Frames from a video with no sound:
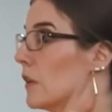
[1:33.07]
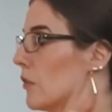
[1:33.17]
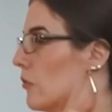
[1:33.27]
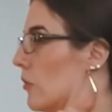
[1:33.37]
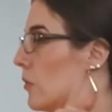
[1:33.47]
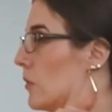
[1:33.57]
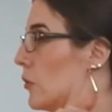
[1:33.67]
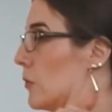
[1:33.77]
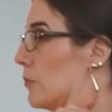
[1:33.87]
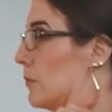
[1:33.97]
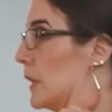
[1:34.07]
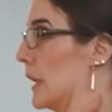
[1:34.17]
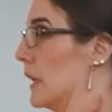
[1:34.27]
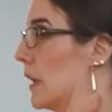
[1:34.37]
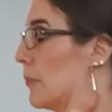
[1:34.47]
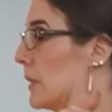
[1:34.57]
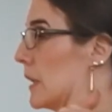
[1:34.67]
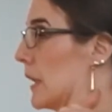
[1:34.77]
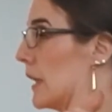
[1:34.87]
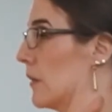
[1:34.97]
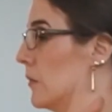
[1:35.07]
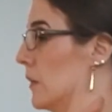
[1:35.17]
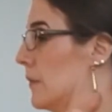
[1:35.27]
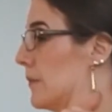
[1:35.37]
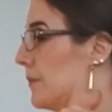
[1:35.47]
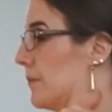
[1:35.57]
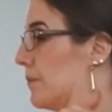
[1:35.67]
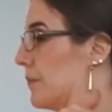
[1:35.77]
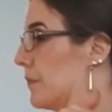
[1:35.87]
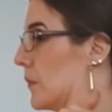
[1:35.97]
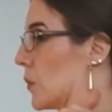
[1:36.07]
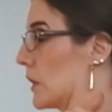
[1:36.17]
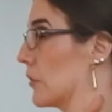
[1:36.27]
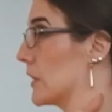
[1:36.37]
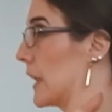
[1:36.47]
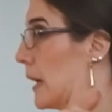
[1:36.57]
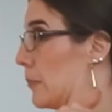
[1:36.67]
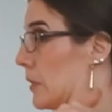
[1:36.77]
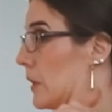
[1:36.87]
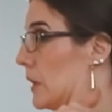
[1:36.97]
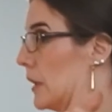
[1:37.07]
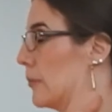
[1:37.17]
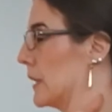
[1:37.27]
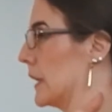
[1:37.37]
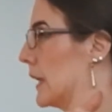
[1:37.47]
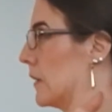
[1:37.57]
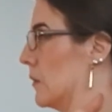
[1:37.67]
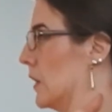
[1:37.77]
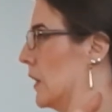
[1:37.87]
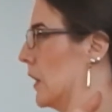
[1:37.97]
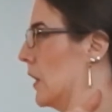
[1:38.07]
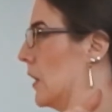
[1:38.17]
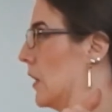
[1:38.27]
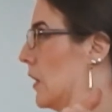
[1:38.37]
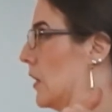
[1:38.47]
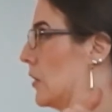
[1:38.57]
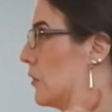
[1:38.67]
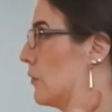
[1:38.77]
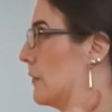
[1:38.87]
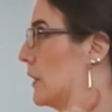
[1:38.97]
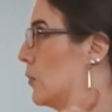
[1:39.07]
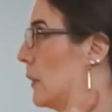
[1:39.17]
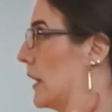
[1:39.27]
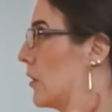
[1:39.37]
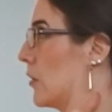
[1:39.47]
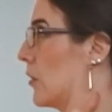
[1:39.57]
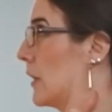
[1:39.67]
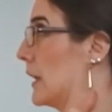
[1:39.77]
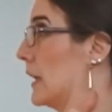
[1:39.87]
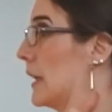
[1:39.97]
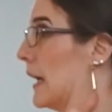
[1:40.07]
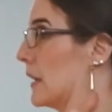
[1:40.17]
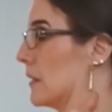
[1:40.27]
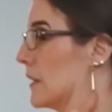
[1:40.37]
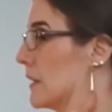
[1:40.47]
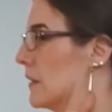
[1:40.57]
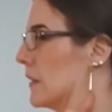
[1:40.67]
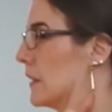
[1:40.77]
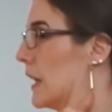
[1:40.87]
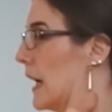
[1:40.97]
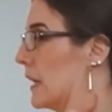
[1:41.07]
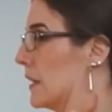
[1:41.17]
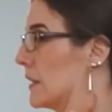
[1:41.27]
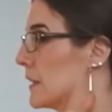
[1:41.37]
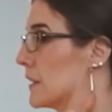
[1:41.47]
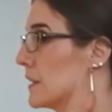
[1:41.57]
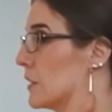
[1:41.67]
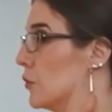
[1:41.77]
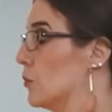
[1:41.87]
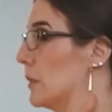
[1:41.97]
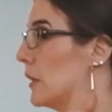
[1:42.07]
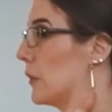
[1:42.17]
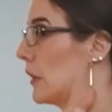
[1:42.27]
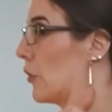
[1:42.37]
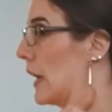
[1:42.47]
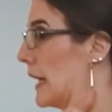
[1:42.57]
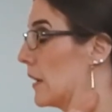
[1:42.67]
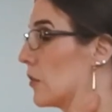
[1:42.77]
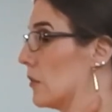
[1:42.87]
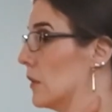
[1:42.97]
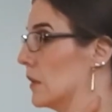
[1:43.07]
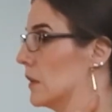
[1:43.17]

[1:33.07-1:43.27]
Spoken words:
shoulder blade up and down, or your scapula up and down, you'll feel where it ends. That is the superior angle.